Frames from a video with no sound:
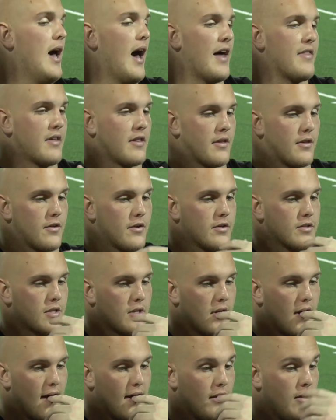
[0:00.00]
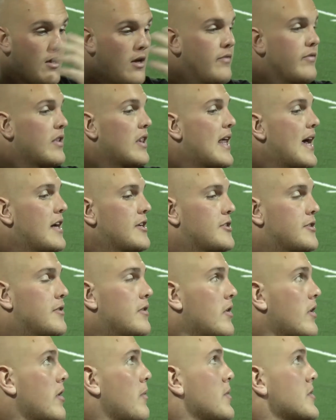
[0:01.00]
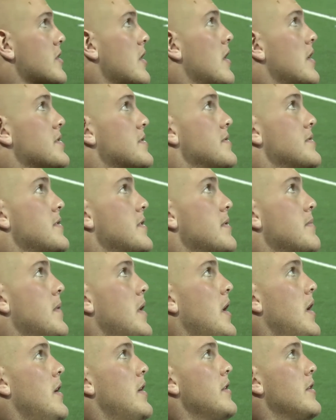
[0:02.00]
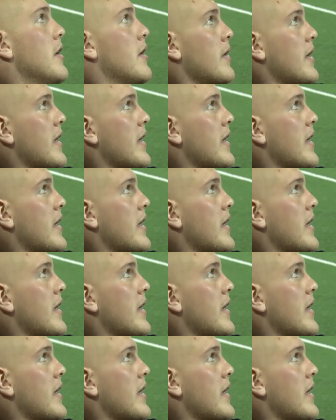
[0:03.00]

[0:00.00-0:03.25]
I think that there's a lot. Even last year, you look at Wisconsin. A